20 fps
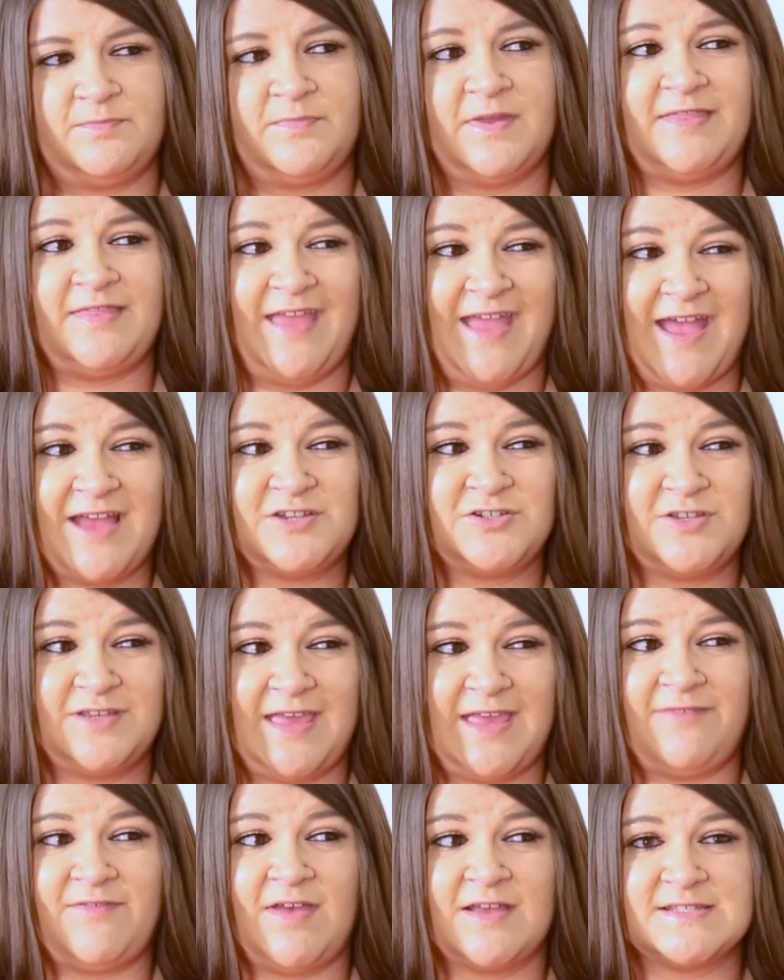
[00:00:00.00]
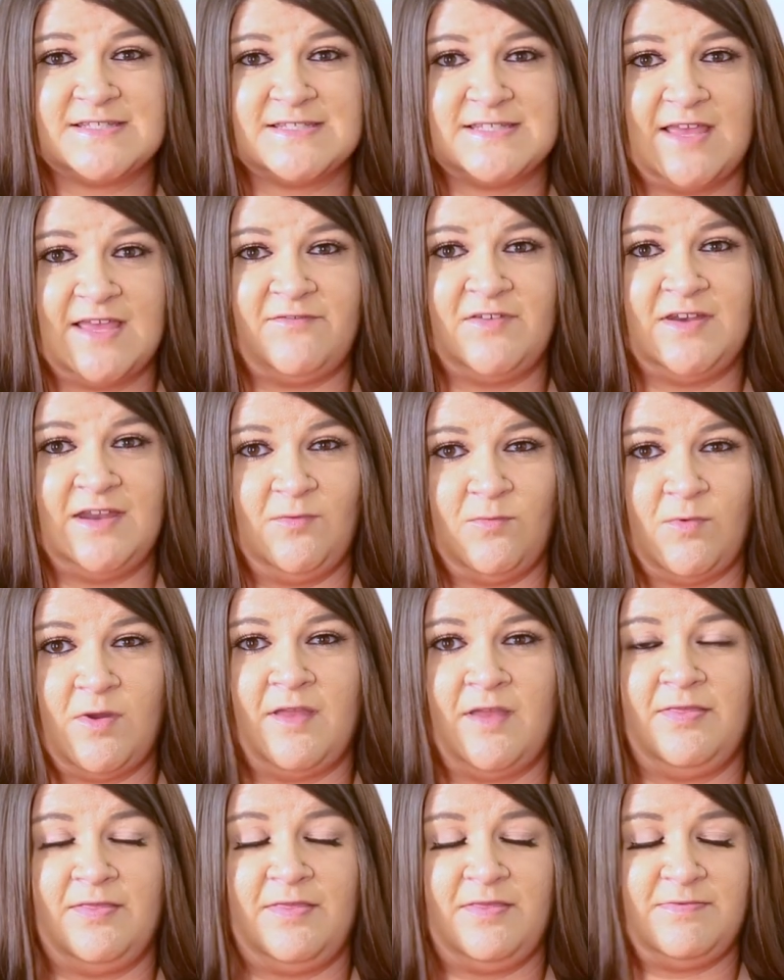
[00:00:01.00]
but they actually gave out
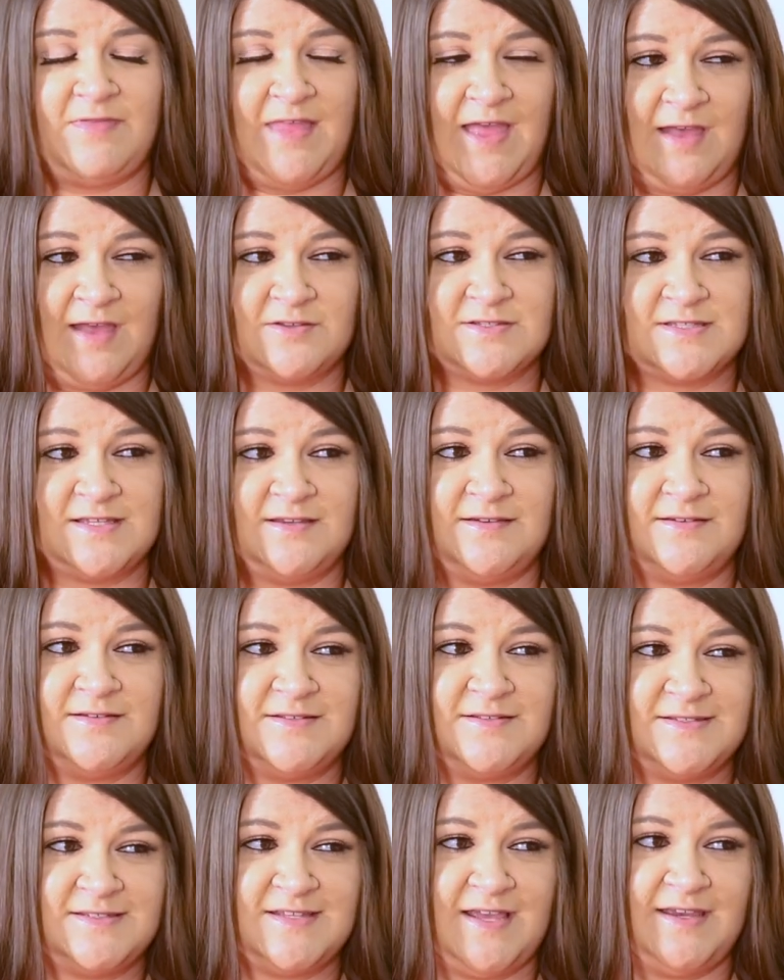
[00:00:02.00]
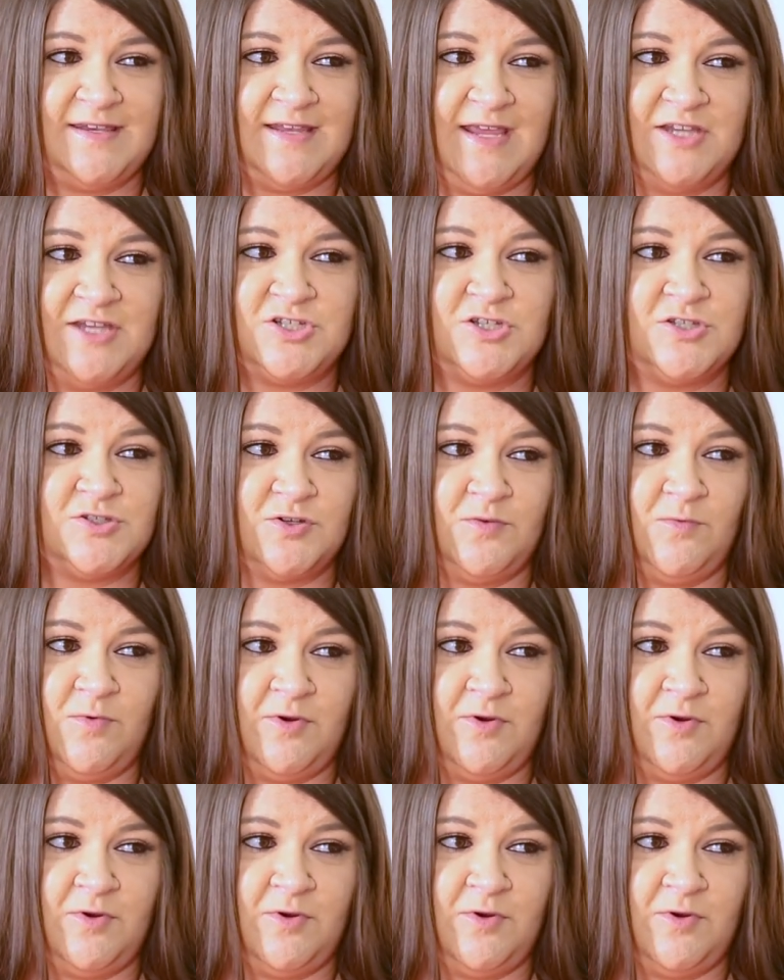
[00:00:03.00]
71,000 citations or